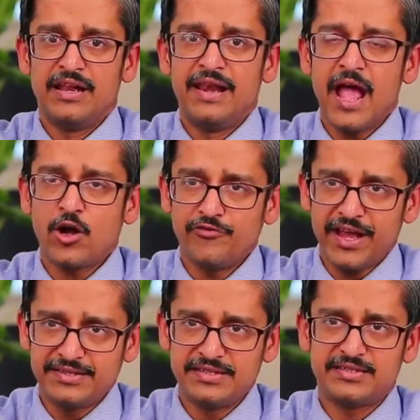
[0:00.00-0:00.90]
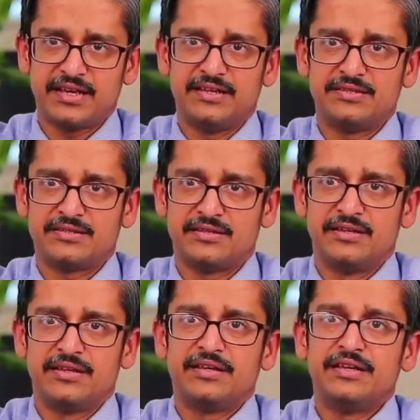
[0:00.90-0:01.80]
Lack of exercise
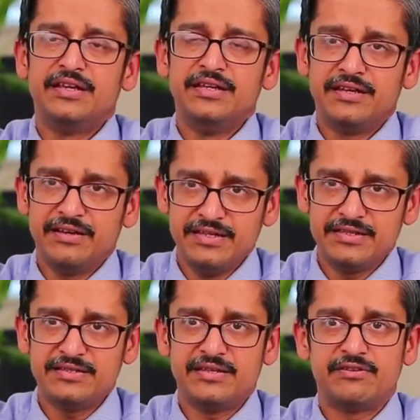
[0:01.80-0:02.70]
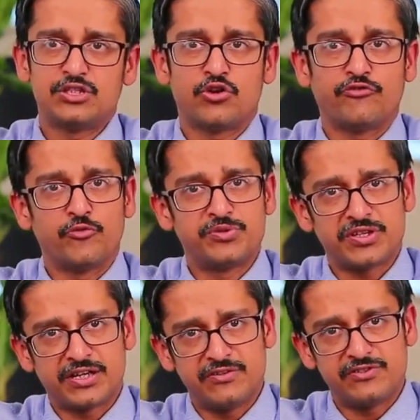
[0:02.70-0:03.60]
increases the risk of
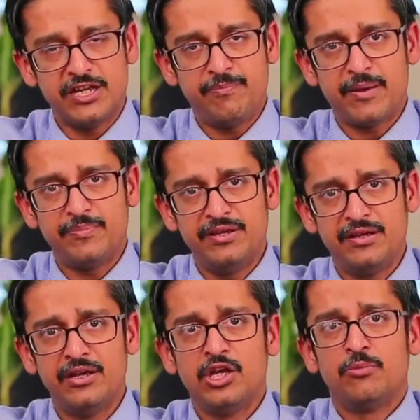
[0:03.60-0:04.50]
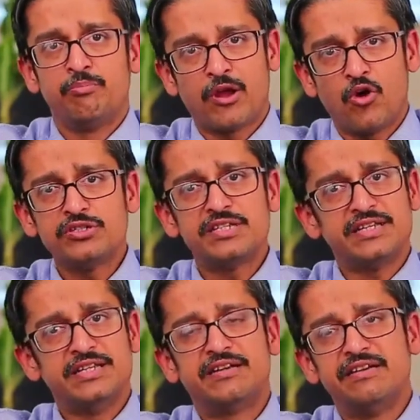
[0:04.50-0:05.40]
obstructive sleep apnea because it
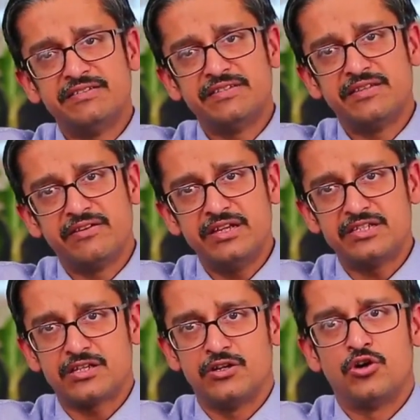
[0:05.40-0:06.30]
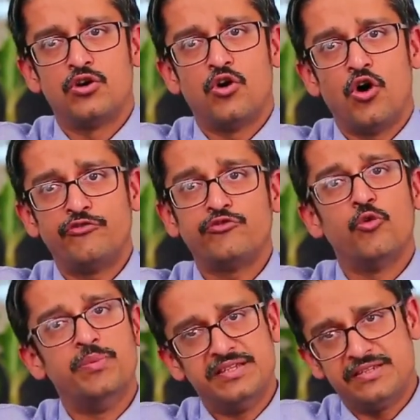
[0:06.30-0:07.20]
increases the risk of
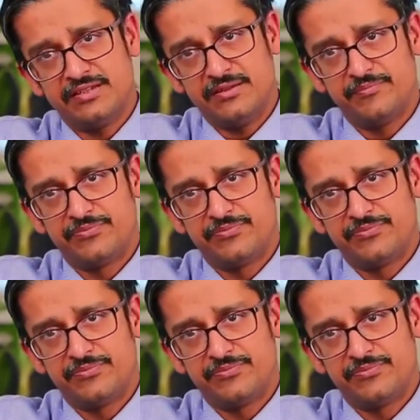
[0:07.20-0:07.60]
obesity.